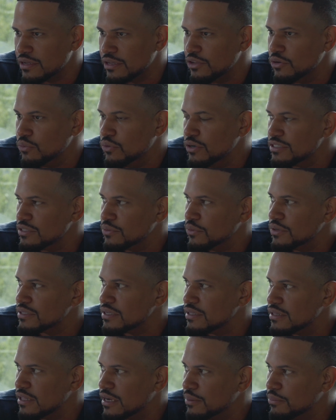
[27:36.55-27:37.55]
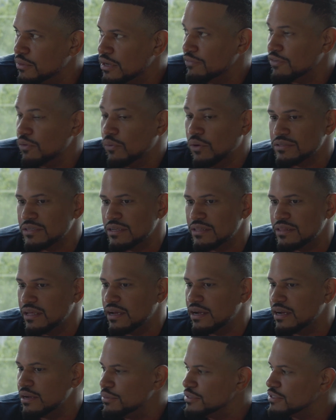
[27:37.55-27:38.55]
and you wish it wasn't there, but if it wasn't
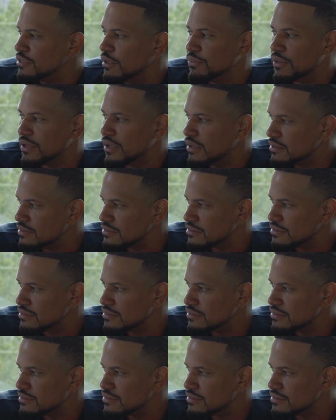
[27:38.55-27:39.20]
there, it'd be something else.